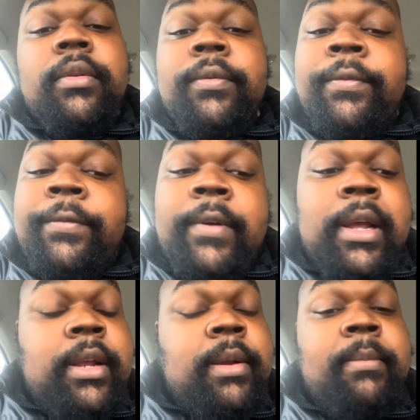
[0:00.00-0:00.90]

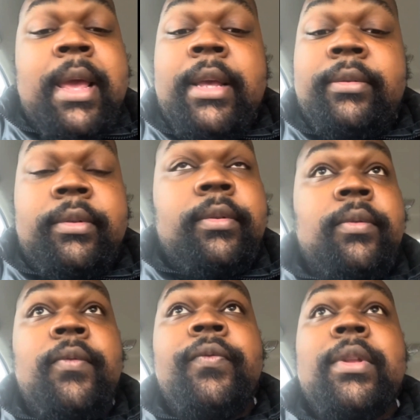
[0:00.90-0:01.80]
Fucking amazing.
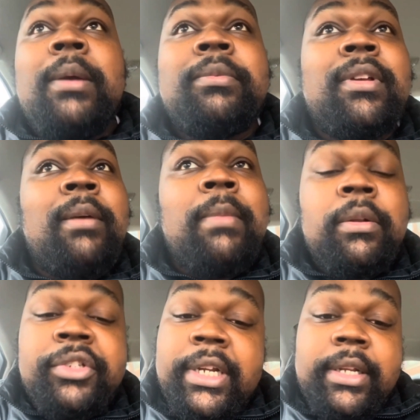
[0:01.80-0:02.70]
I'm talking about
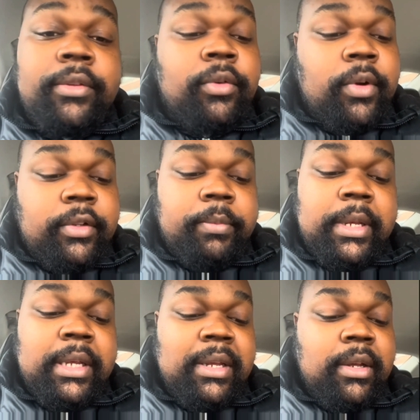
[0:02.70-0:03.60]
chicken is crispy,